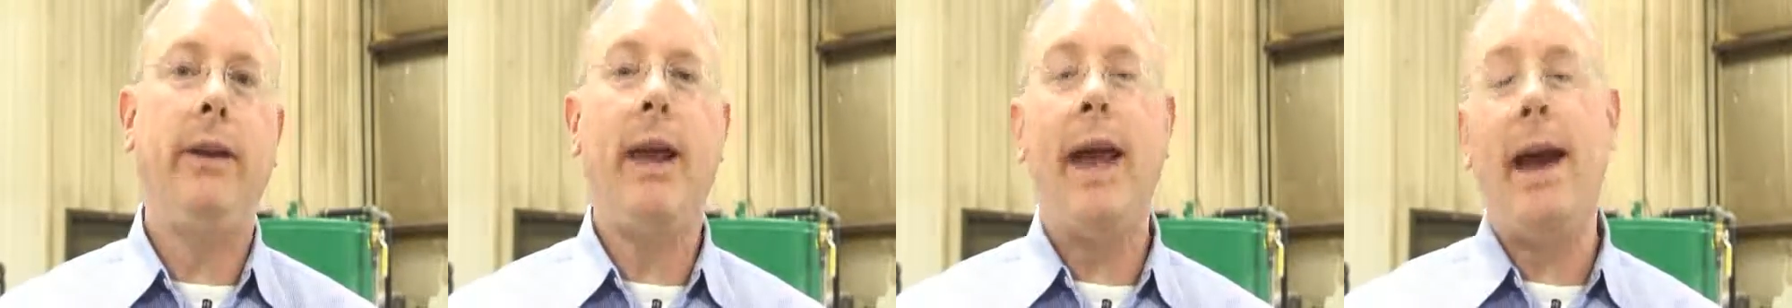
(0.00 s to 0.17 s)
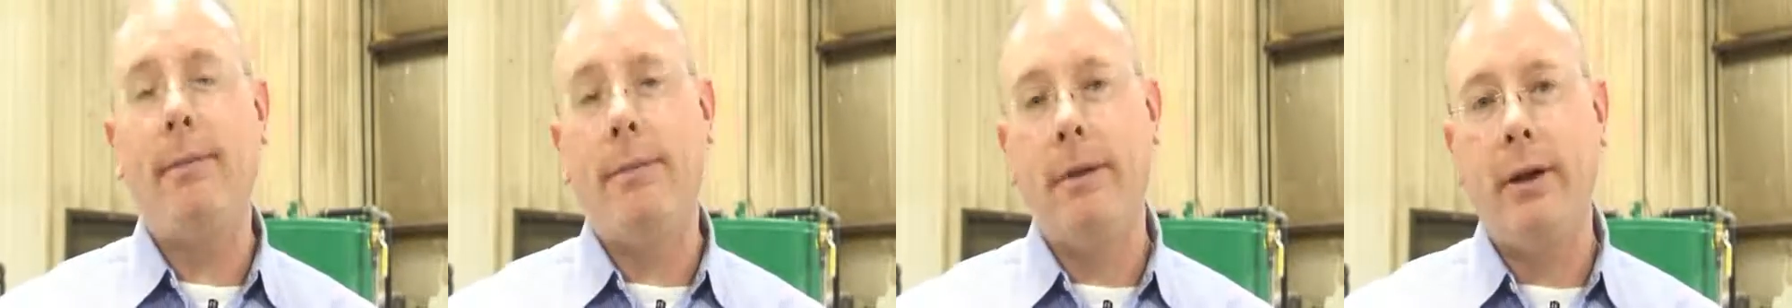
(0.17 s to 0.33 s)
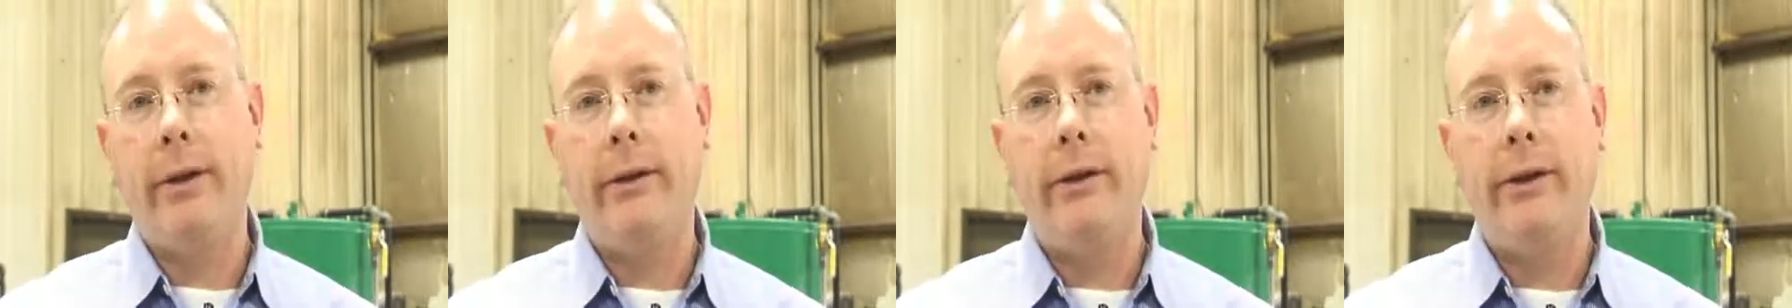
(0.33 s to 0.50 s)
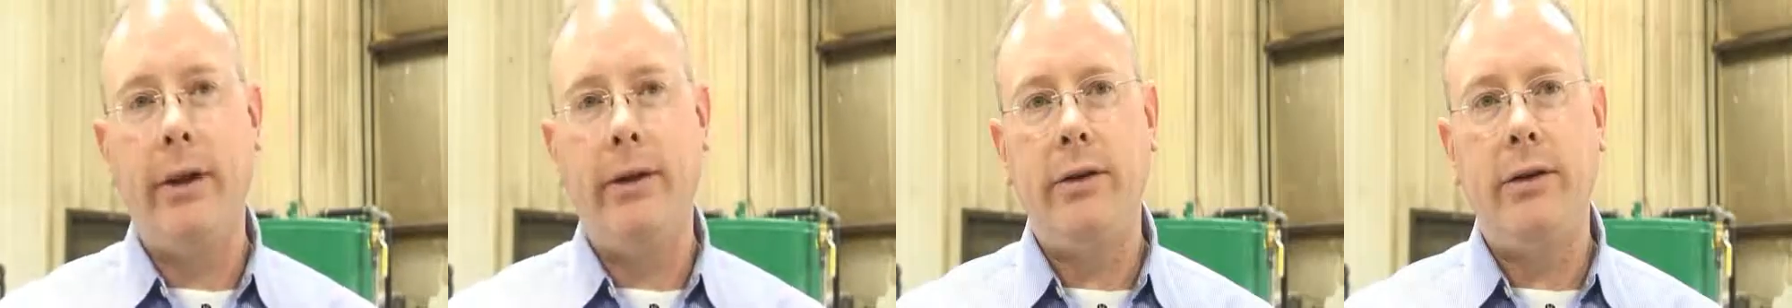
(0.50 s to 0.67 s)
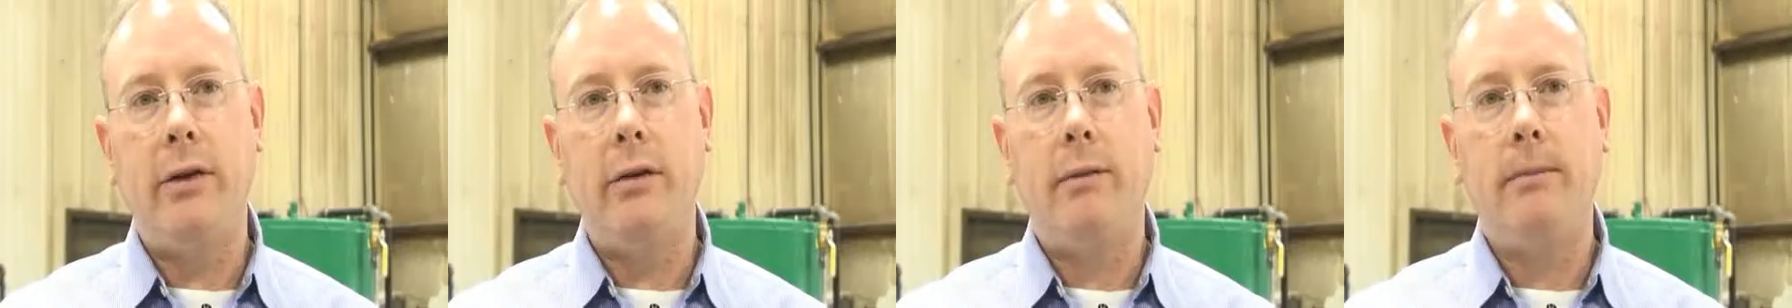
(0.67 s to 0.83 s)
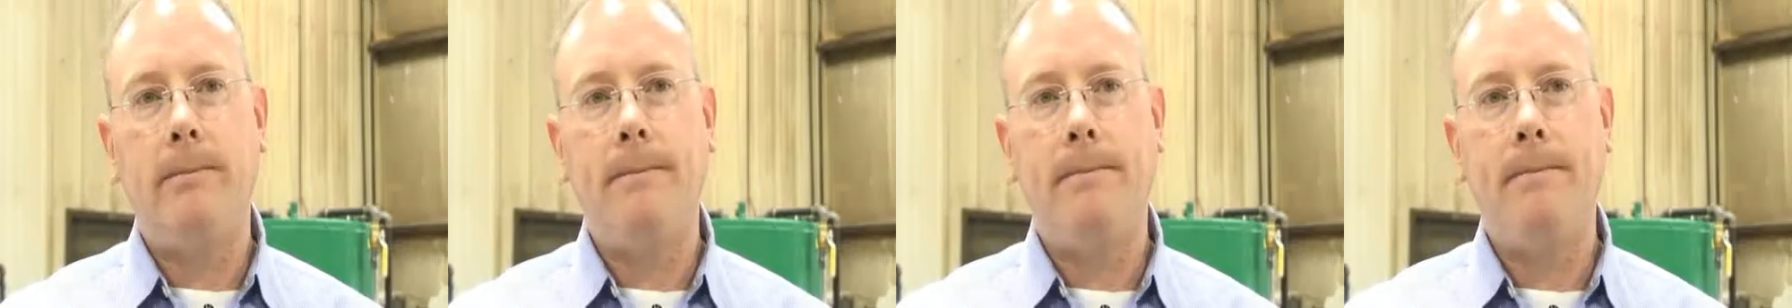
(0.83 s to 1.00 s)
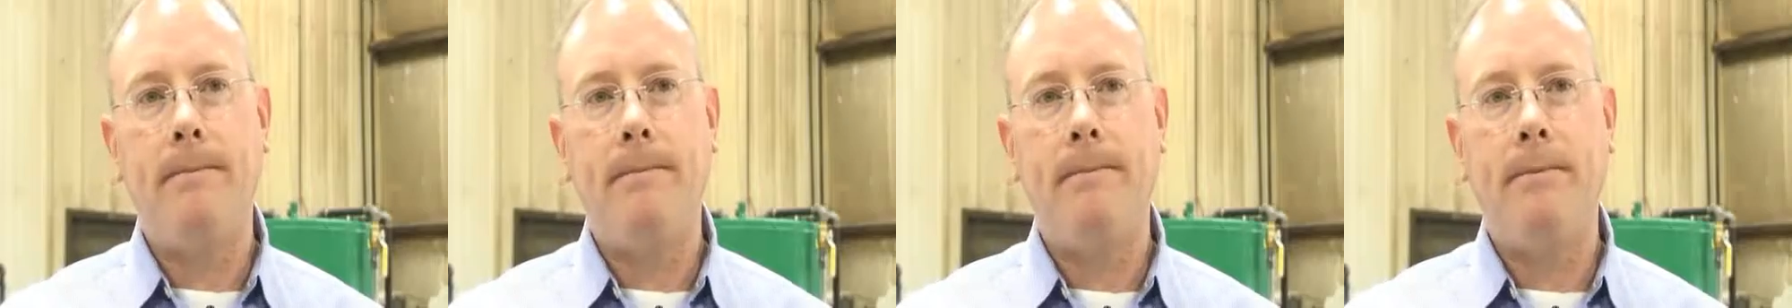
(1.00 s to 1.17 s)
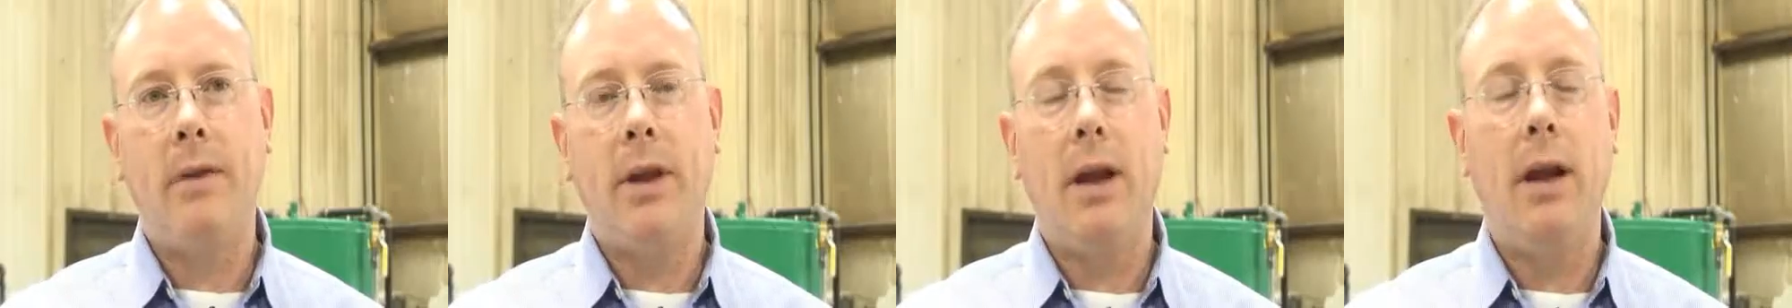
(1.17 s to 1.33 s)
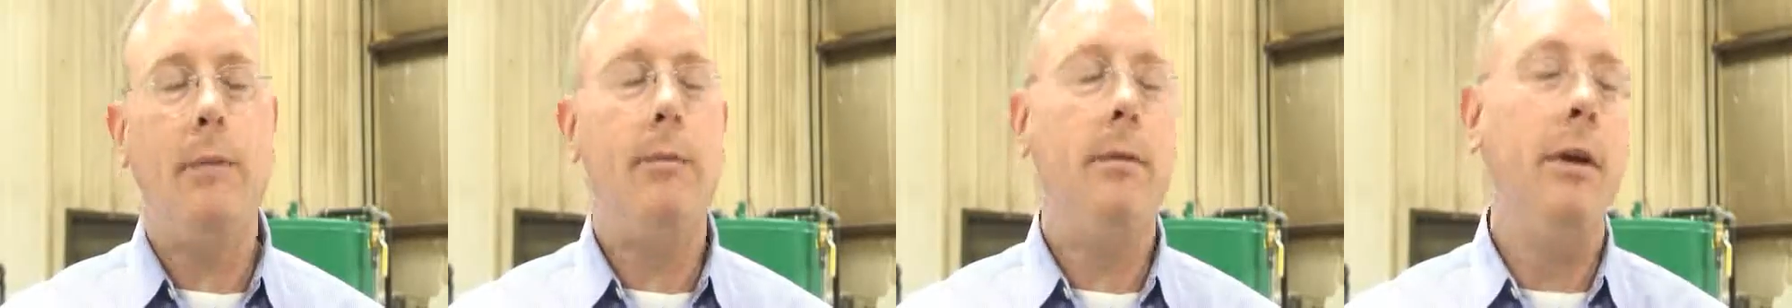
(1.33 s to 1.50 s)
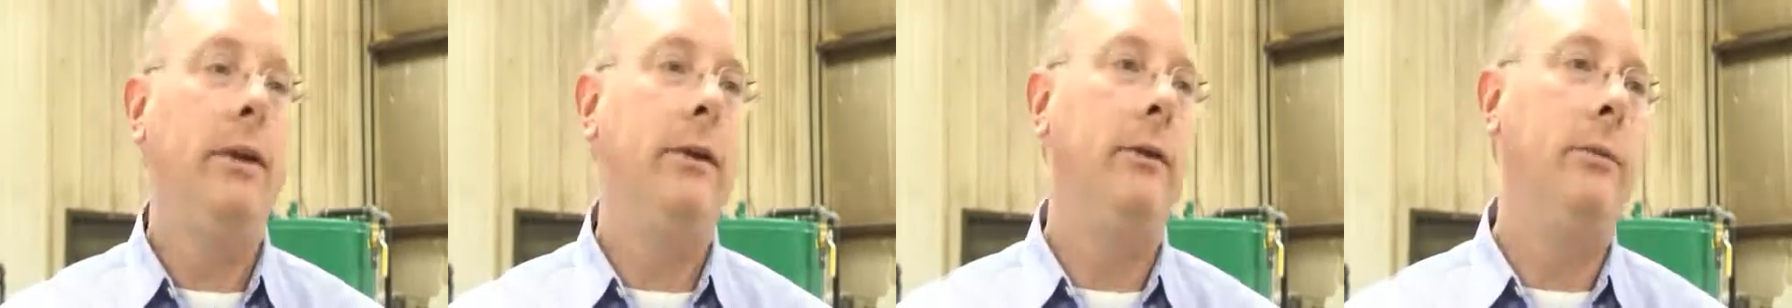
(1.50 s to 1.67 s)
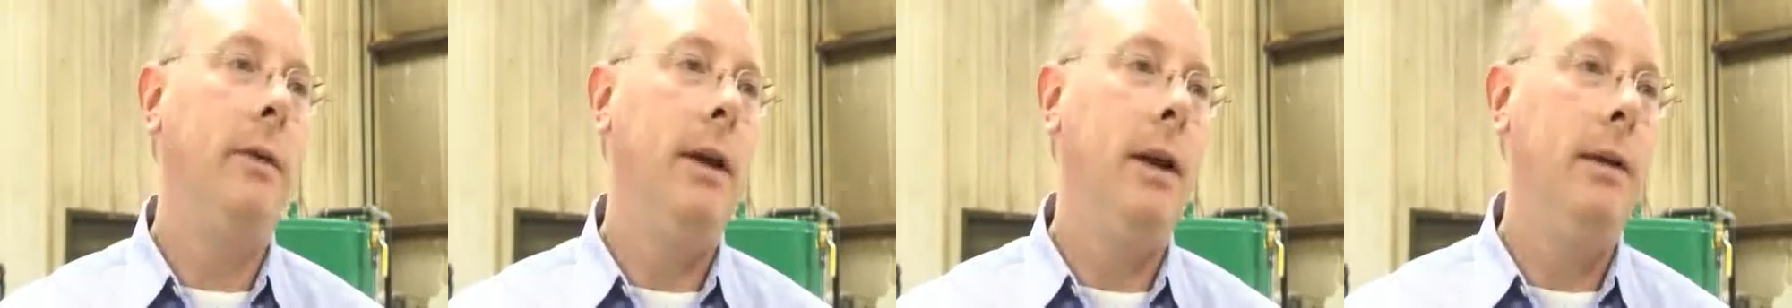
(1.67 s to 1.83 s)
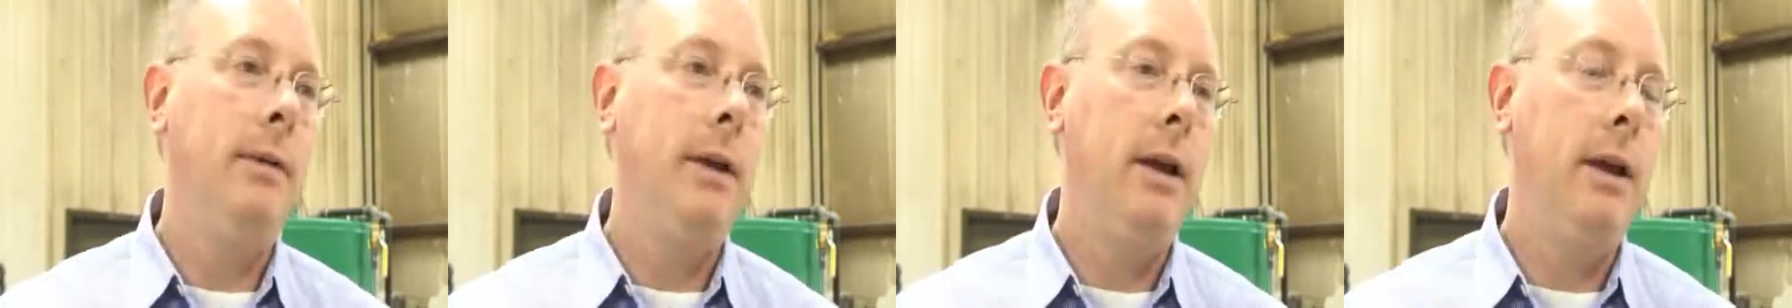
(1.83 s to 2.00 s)
capitalization. That means
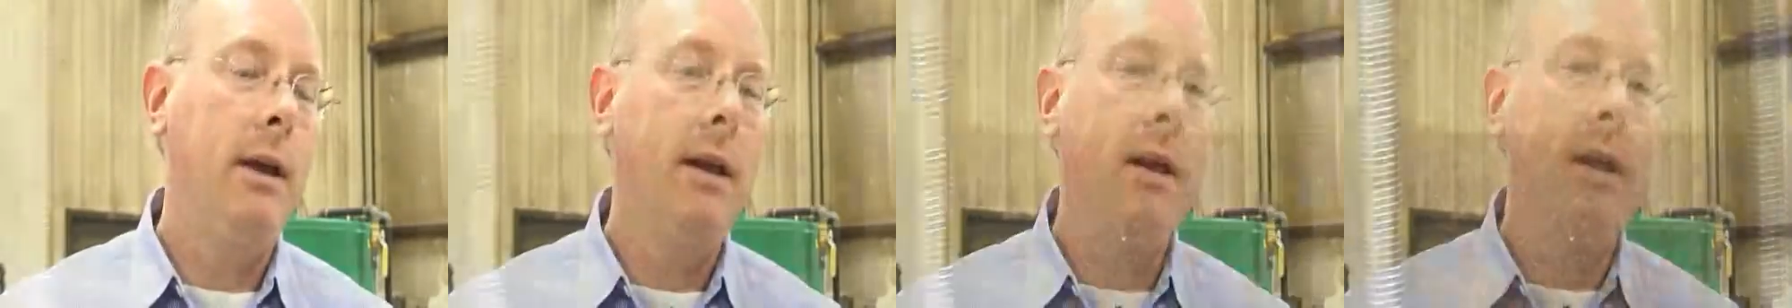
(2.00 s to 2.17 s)
maybe